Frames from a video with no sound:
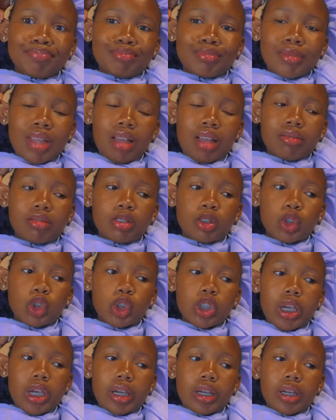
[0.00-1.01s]
I have to
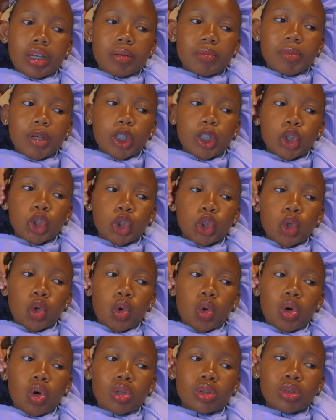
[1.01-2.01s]
check and make
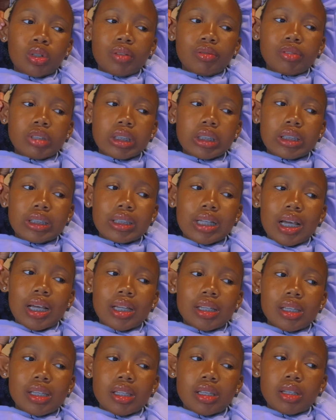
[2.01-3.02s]
sure. Also, I have to
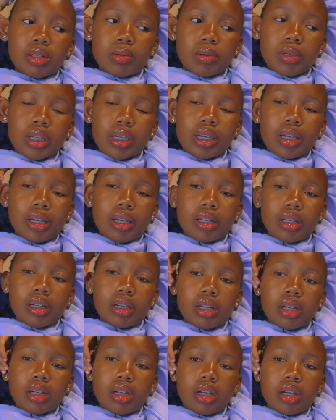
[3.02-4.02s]
study this weekend.
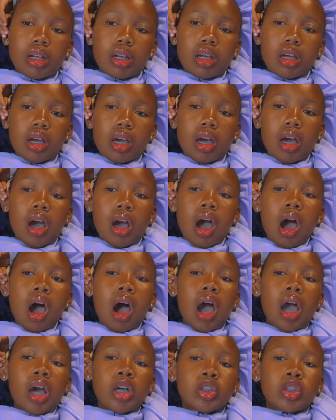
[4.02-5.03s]

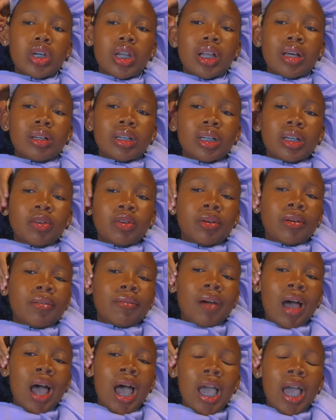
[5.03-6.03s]
Actually, like,
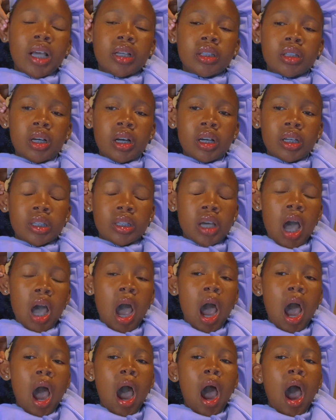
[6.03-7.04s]
revise, because
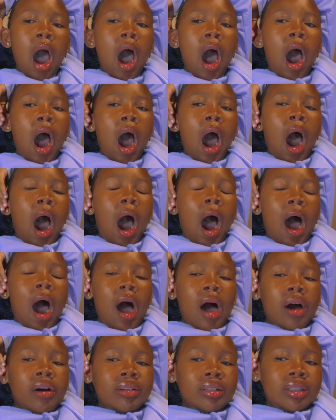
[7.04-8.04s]

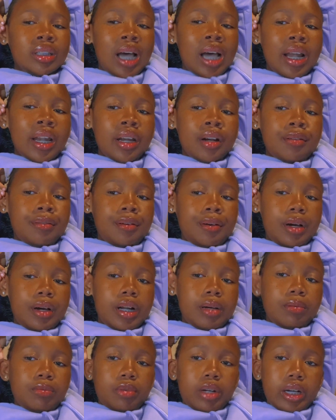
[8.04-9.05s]
I studied for what
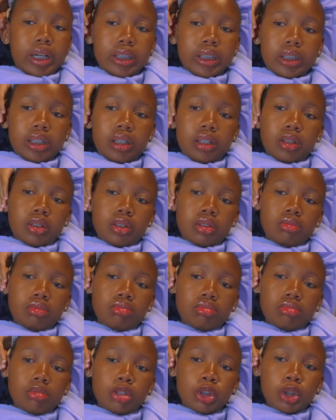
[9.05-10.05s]
I'm writing on
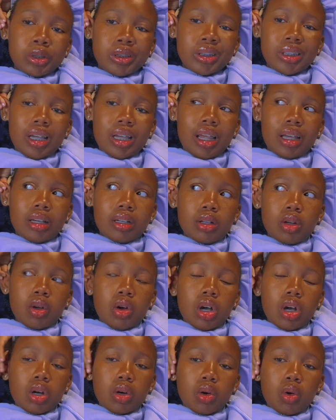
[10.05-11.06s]
Tuesday, like,
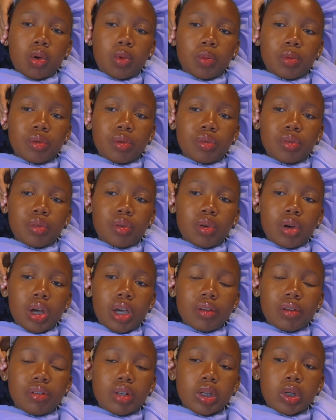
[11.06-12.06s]
long ago, before I
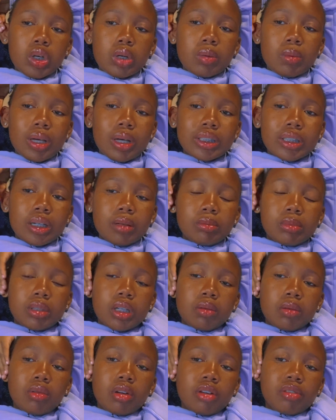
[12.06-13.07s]
even got my
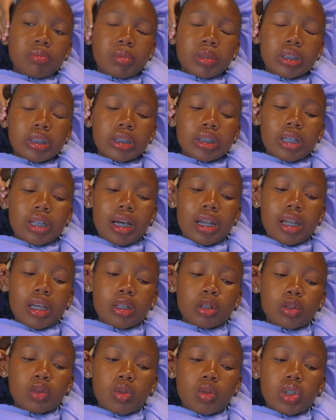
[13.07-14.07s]
timetable. I've been
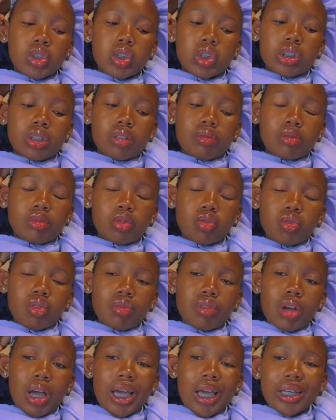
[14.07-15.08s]
studying, so I just have to
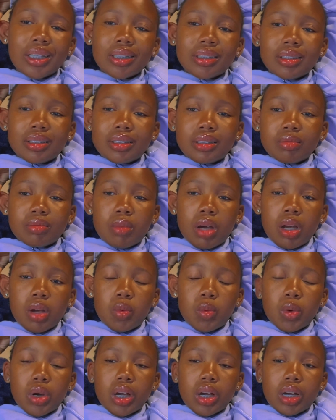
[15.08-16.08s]
revise my
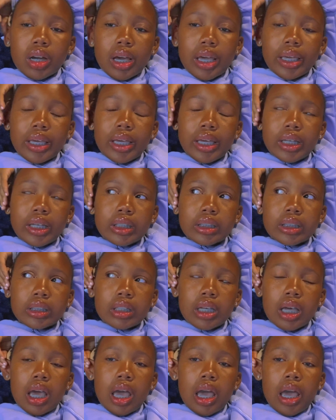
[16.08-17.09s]
work, I guess.
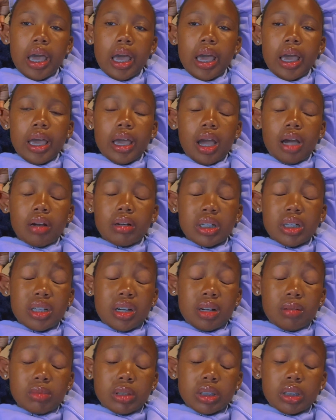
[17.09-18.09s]
Yeah, right now,
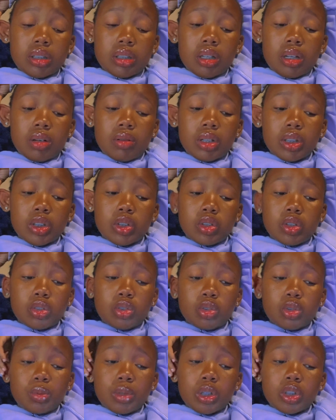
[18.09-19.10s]
I'm just gonna watch
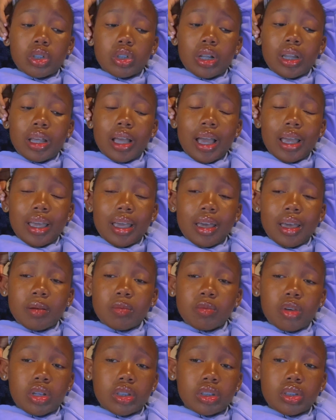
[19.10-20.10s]
YouTube. Actually, I am
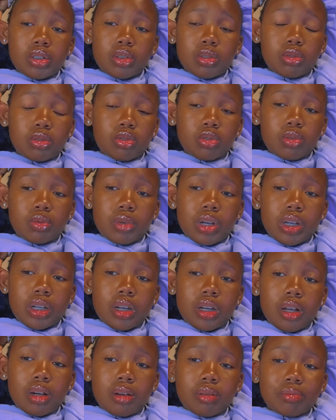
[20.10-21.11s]
watching YouTube right
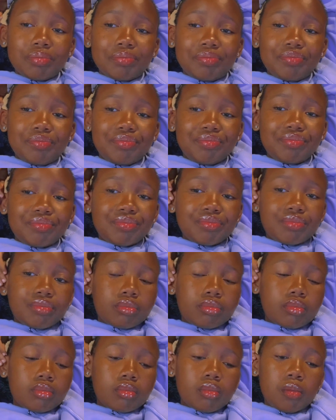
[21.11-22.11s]
now
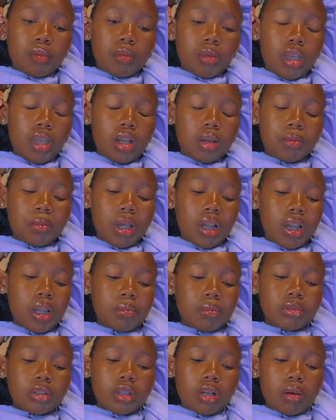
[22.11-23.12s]
on my
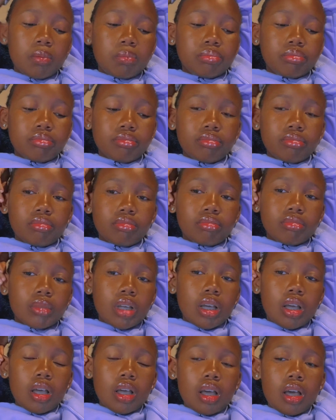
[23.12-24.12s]
laptop.
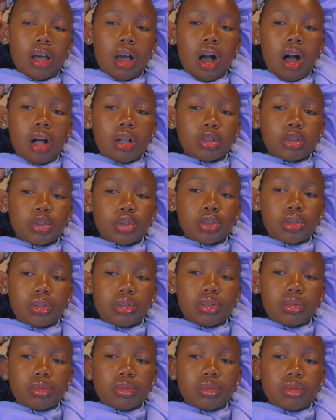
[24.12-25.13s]
I'll show
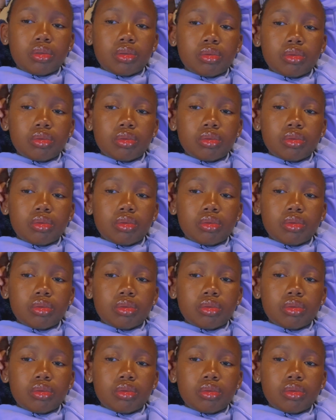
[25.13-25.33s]
you.